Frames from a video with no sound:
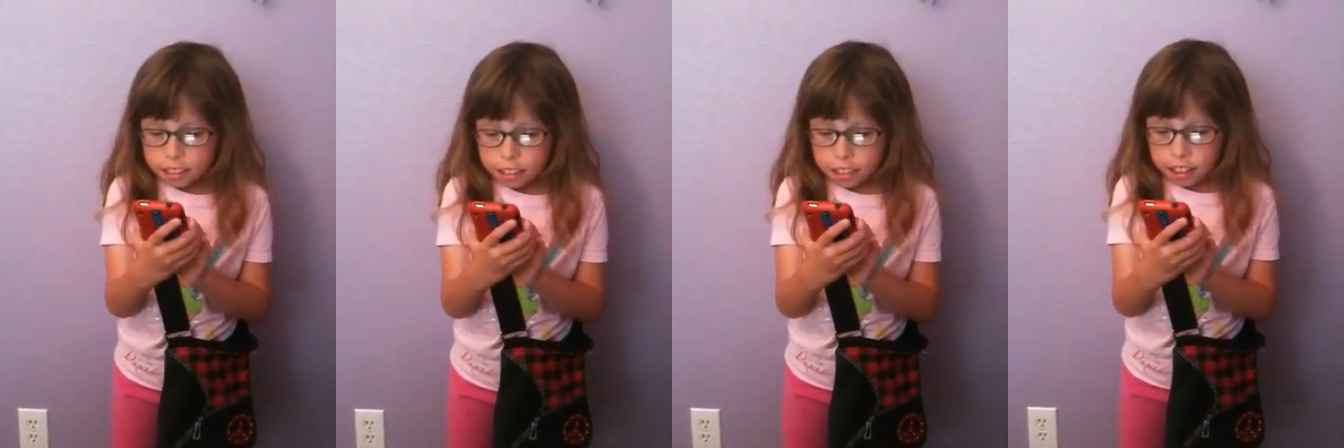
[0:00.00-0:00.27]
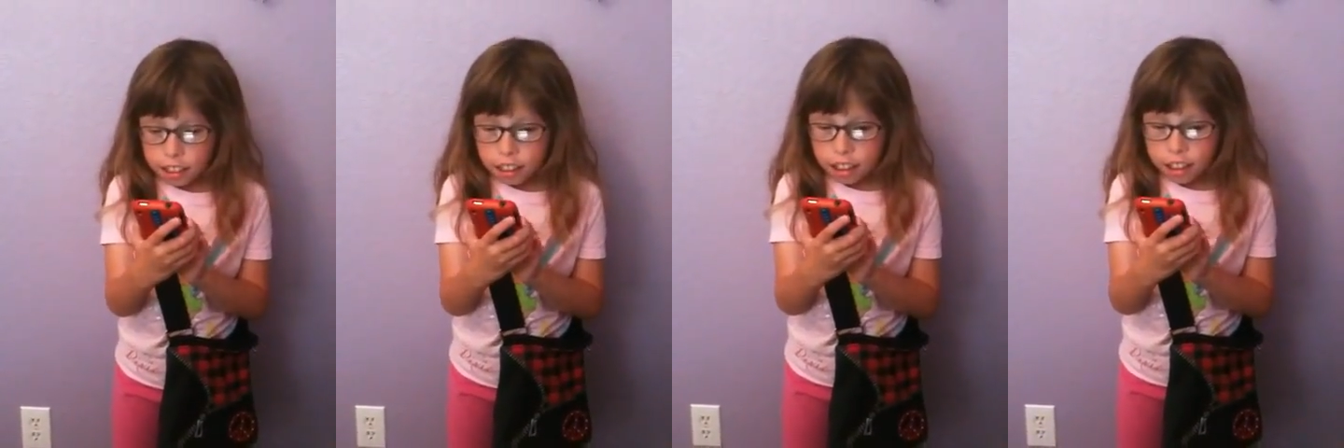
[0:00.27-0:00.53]

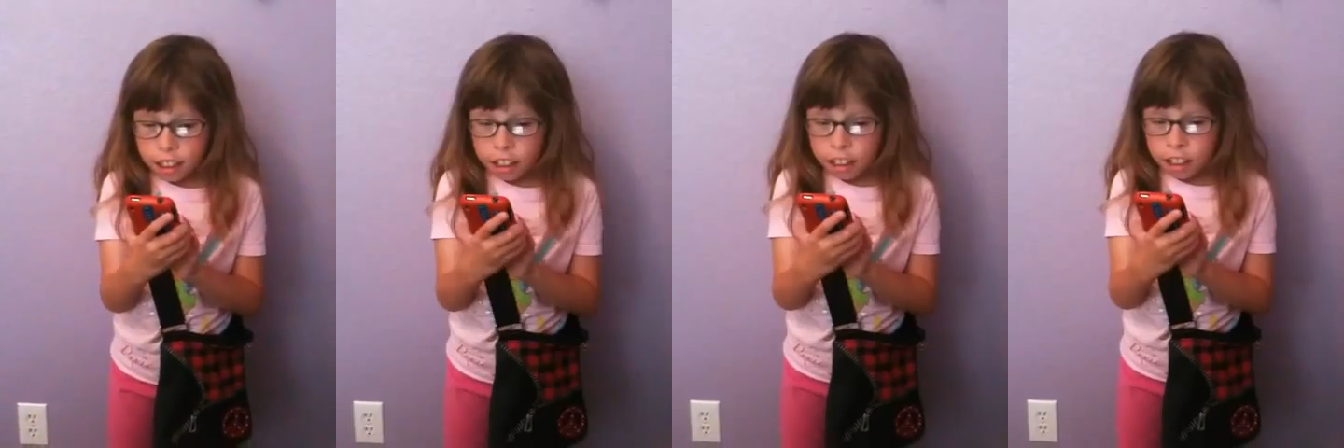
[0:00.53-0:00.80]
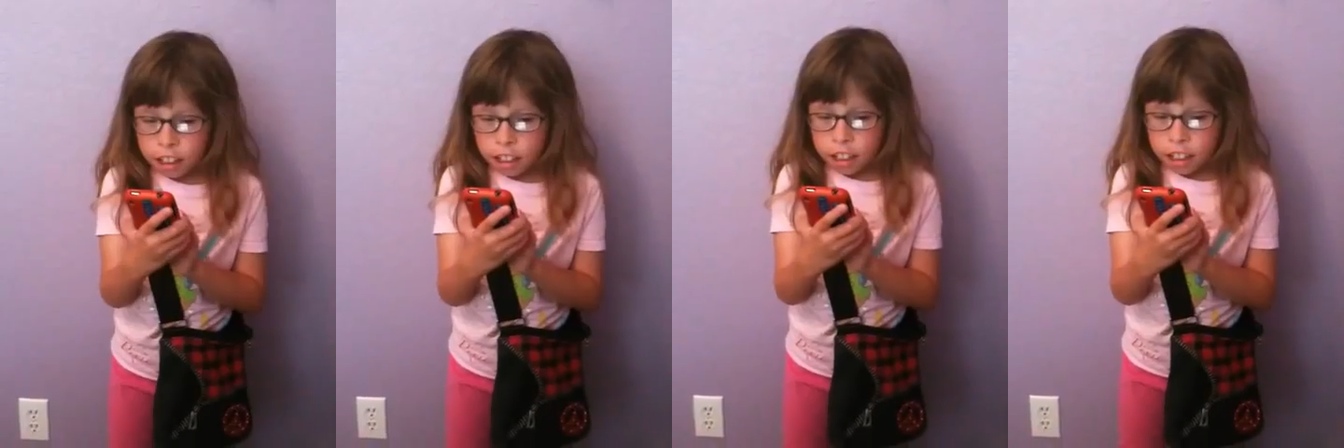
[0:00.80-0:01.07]
there
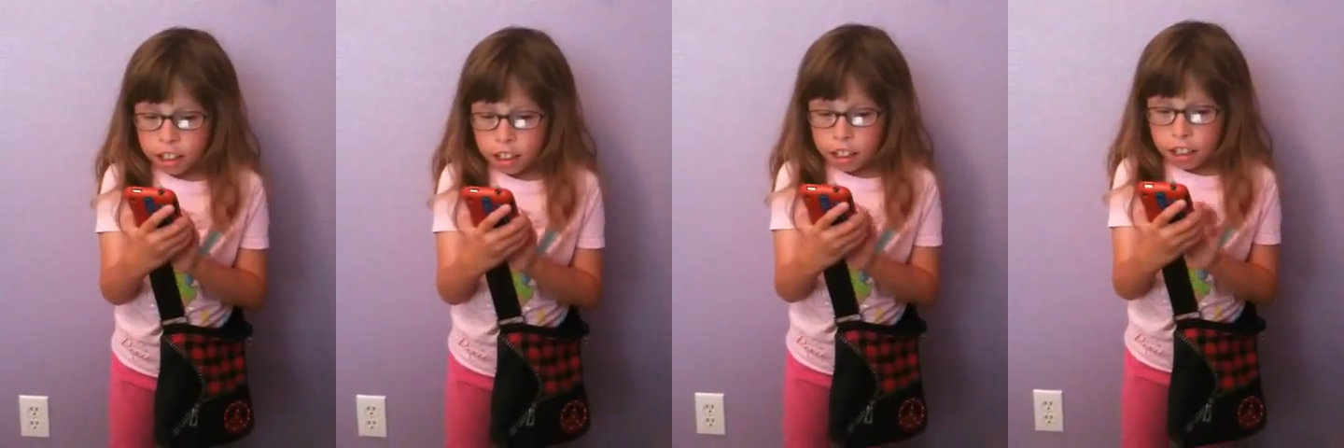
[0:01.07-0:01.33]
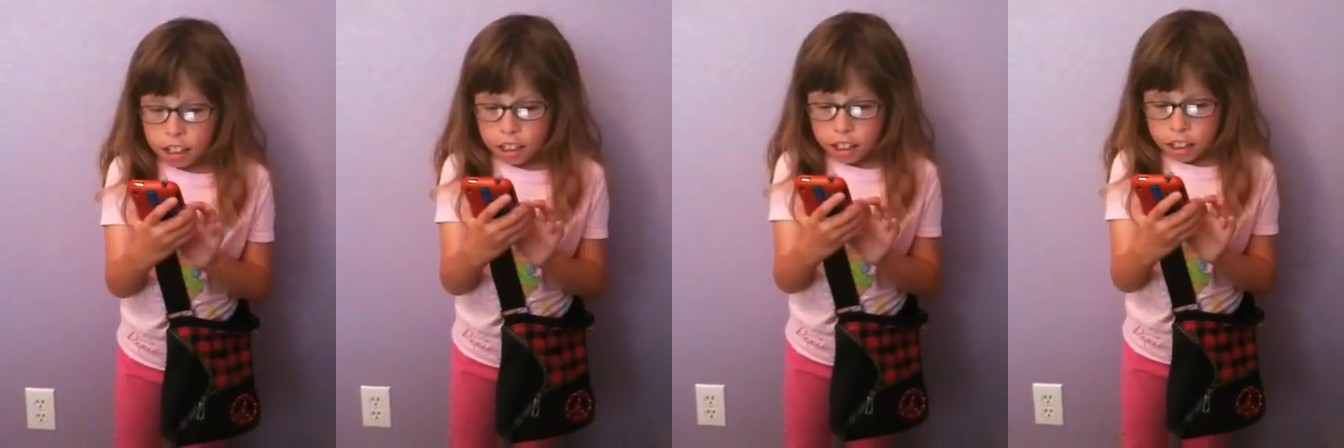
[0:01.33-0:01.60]

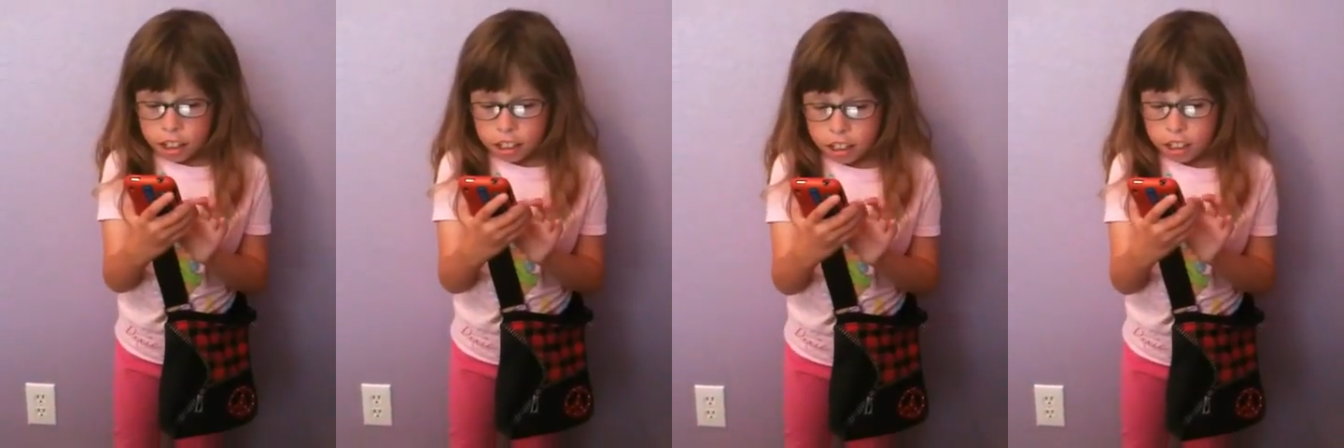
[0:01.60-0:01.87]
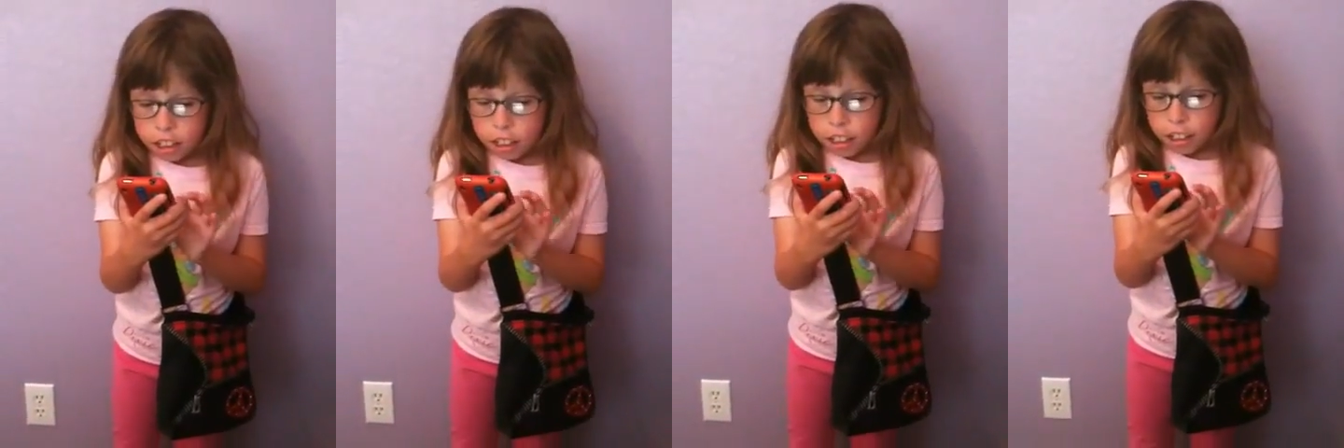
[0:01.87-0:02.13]
that's
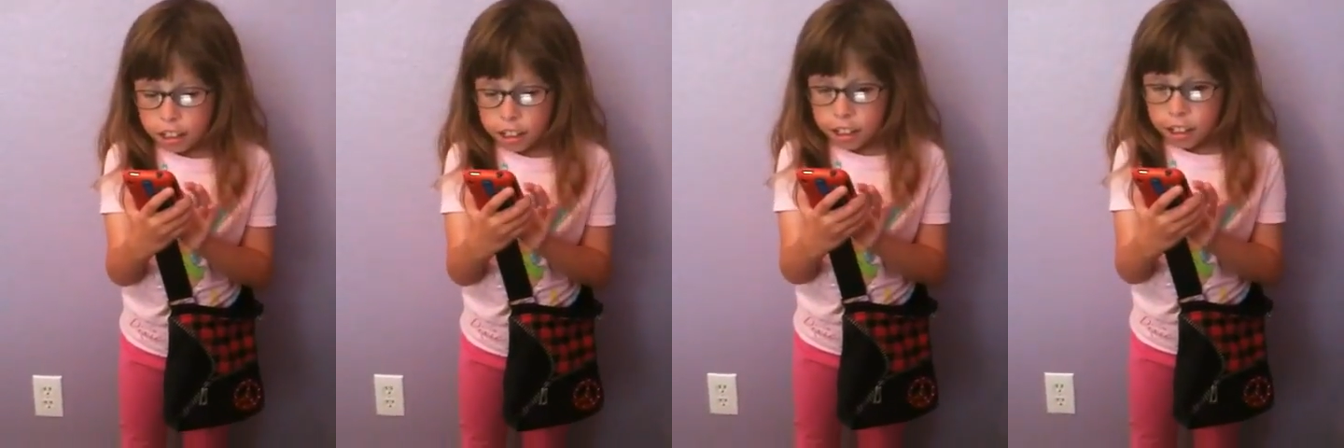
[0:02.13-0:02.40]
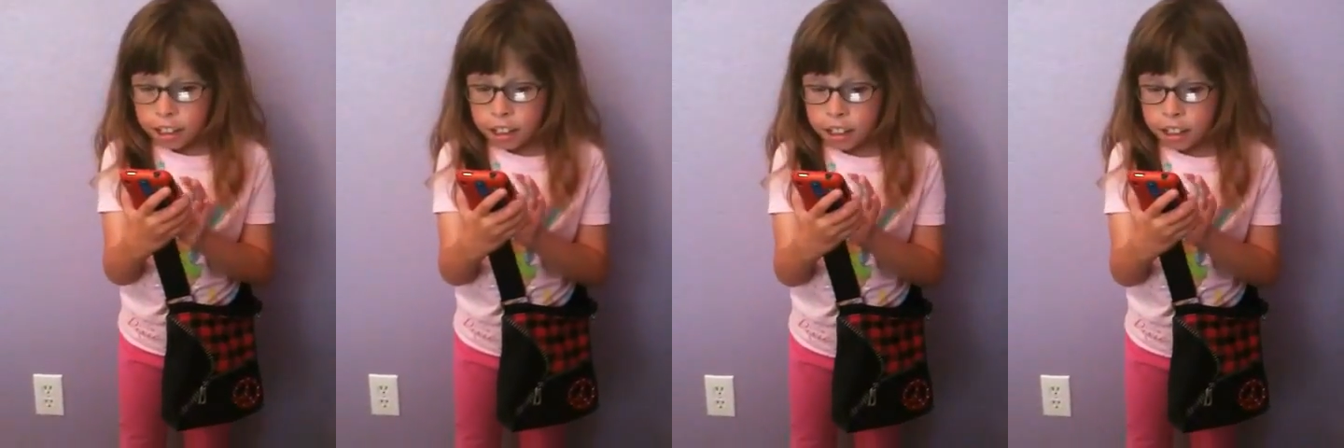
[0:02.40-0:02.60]
more than that.